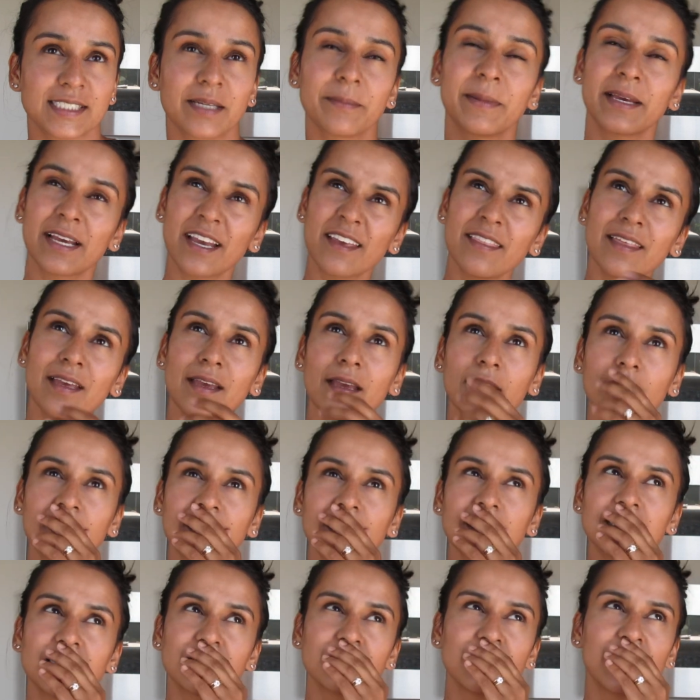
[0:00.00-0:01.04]
I'm like, I think
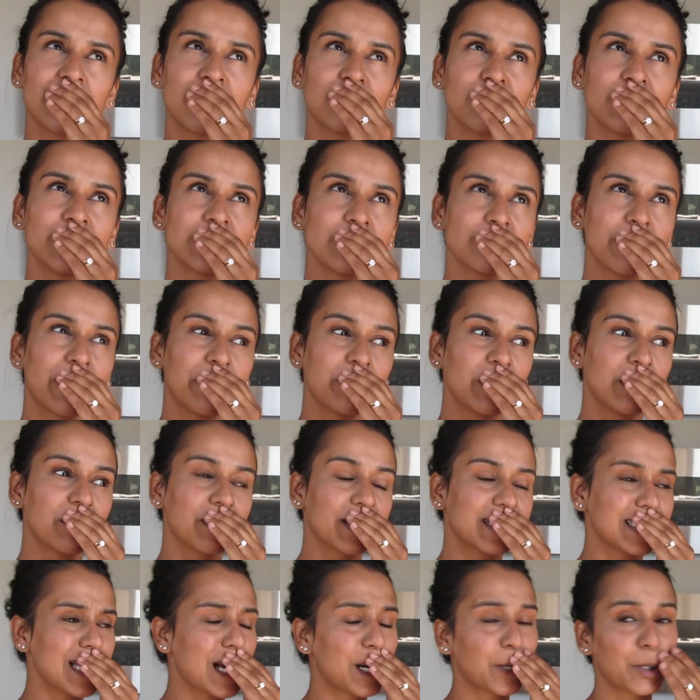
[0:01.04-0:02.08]
ignorance might be
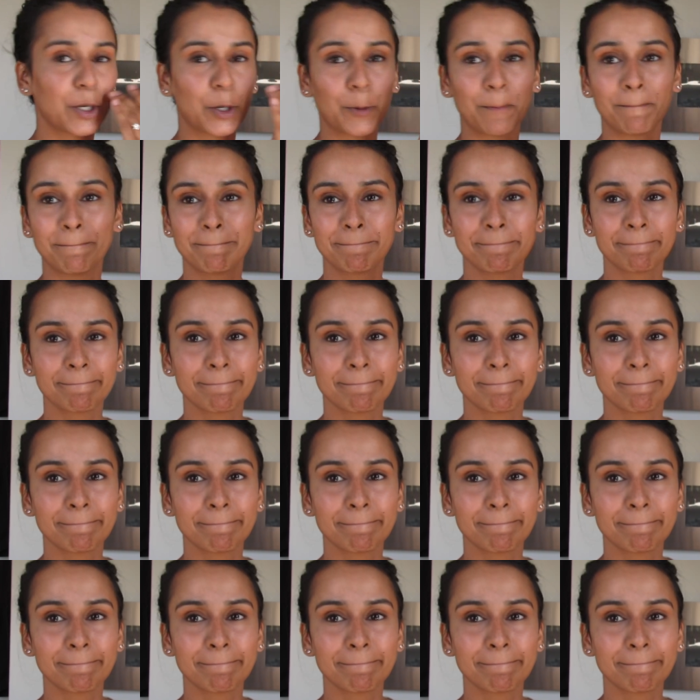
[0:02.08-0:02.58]
bliss. I don't know.